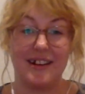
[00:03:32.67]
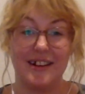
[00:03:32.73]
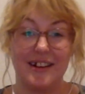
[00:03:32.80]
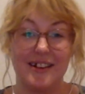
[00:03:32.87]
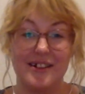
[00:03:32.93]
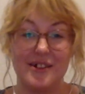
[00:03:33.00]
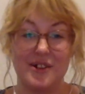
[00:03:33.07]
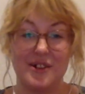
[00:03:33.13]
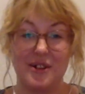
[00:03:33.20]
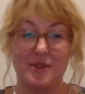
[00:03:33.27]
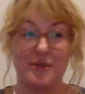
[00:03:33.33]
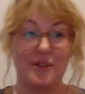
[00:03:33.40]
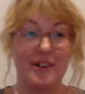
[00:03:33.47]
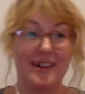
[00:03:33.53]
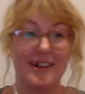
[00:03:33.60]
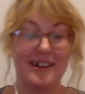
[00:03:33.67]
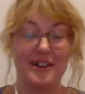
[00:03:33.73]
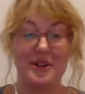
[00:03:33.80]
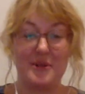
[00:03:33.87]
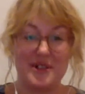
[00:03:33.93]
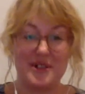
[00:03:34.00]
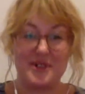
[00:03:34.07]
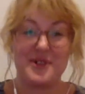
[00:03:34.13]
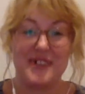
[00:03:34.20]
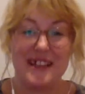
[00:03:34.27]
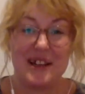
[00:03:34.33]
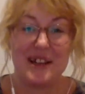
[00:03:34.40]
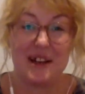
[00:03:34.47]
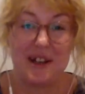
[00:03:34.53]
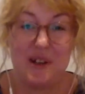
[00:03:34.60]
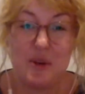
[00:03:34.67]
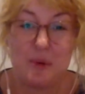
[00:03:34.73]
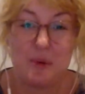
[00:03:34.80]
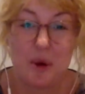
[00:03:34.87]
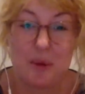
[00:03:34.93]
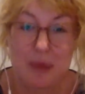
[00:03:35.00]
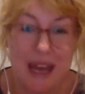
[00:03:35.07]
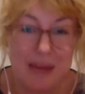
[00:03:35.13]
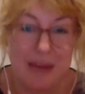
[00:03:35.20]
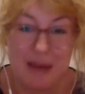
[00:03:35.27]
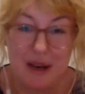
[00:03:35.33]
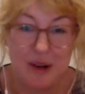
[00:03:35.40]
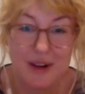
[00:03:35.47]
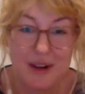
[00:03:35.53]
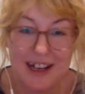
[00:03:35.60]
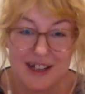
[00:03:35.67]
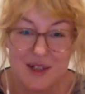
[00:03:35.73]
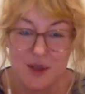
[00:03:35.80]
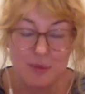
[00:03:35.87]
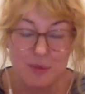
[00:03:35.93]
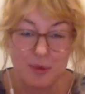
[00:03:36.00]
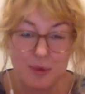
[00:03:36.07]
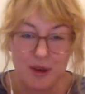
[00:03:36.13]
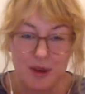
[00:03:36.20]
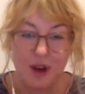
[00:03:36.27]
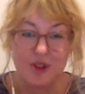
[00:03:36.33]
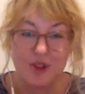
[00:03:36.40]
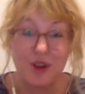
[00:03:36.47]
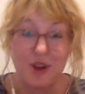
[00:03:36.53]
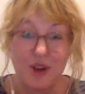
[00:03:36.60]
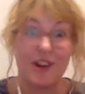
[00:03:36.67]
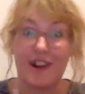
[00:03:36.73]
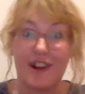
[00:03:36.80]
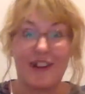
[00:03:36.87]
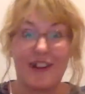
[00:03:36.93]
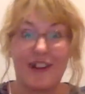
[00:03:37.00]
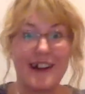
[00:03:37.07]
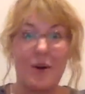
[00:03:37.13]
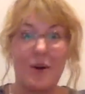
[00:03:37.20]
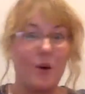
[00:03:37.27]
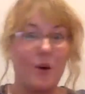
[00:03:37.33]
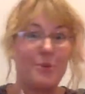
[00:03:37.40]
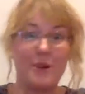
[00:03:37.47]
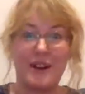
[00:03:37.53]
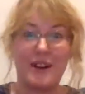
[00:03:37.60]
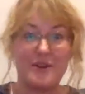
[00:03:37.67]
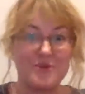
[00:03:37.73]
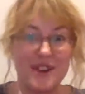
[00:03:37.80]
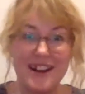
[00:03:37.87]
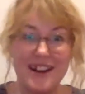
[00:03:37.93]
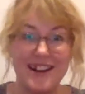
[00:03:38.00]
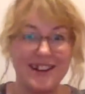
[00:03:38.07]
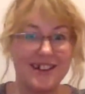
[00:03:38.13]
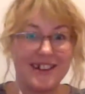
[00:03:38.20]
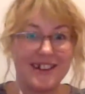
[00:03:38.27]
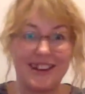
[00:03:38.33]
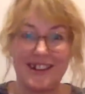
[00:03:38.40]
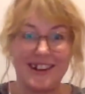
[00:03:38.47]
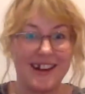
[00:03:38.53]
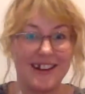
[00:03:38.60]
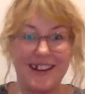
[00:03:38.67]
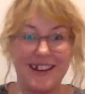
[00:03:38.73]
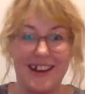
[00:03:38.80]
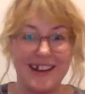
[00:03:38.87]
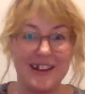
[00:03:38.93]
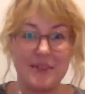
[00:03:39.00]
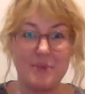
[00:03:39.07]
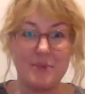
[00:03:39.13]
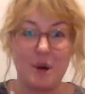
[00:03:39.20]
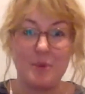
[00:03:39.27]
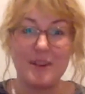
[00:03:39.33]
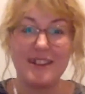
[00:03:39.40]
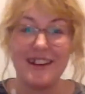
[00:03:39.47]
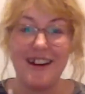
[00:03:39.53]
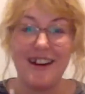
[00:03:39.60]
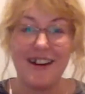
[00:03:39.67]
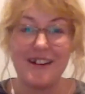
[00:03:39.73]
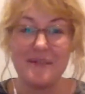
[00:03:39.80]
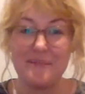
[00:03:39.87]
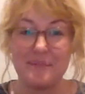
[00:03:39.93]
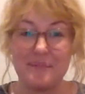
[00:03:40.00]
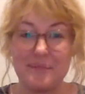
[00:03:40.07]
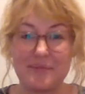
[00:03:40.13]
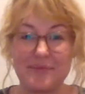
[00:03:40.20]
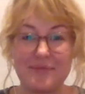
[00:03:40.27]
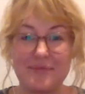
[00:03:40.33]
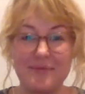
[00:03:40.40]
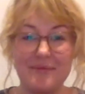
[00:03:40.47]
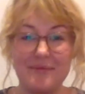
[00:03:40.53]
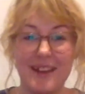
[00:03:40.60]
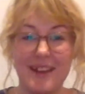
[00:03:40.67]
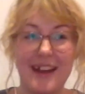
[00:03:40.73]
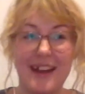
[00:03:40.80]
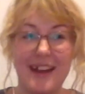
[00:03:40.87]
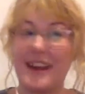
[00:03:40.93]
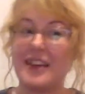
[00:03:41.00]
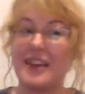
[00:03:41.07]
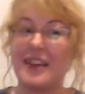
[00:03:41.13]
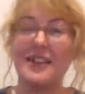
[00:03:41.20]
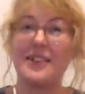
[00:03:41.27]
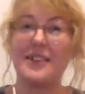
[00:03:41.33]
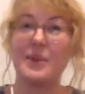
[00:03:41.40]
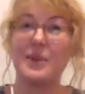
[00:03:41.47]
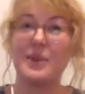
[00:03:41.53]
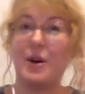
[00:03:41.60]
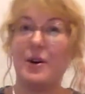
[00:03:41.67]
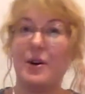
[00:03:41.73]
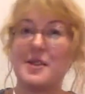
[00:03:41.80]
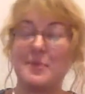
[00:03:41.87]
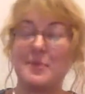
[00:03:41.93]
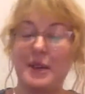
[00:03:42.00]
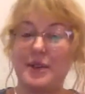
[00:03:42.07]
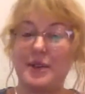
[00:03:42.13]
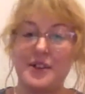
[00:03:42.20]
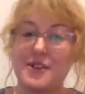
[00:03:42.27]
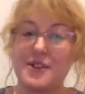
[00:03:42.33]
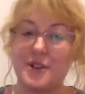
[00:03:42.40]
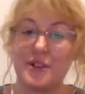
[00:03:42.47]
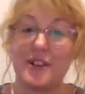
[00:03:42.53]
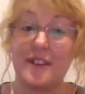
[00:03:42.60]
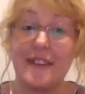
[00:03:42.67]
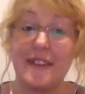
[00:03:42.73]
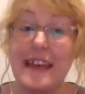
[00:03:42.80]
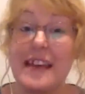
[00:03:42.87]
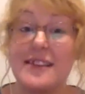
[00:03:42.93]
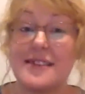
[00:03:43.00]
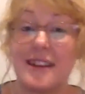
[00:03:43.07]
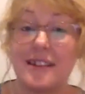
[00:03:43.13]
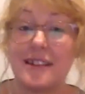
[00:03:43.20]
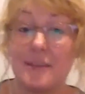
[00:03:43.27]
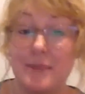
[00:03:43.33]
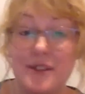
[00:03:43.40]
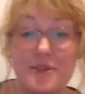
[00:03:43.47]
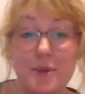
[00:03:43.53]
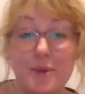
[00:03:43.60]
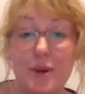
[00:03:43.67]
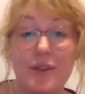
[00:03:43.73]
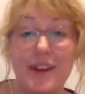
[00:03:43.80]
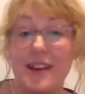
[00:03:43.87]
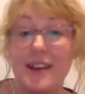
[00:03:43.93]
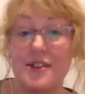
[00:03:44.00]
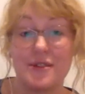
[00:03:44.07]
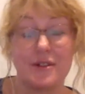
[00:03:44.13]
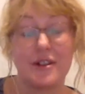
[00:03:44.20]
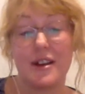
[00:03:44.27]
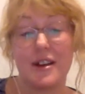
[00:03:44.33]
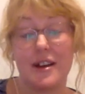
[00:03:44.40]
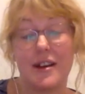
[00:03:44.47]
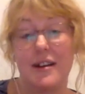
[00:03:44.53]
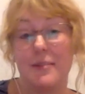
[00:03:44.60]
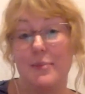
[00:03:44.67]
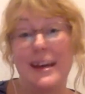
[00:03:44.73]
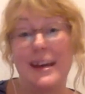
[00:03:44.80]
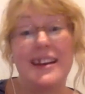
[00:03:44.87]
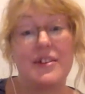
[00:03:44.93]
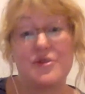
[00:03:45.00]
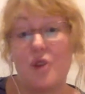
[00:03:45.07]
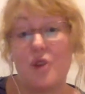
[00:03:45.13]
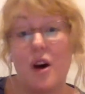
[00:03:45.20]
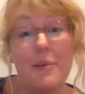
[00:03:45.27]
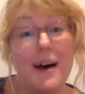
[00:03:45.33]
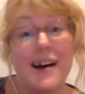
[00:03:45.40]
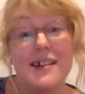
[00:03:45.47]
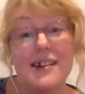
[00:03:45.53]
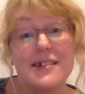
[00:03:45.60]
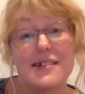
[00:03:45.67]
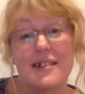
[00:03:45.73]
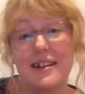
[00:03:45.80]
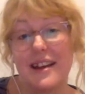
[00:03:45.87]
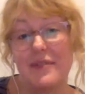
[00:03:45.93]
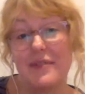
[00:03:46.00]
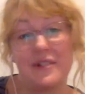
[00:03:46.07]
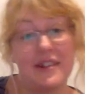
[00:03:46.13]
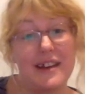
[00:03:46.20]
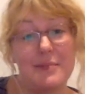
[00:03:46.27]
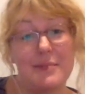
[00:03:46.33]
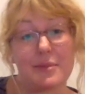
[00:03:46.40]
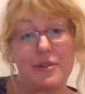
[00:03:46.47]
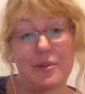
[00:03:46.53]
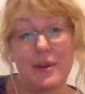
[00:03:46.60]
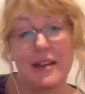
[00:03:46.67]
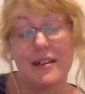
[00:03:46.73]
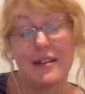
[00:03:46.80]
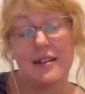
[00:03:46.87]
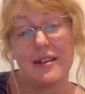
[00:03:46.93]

So, you know, as you see a newborn baby or like a super young toddler and how open and radiant and in the moment they are. And then we all experience certain things that can be small things or big traumas and everything in between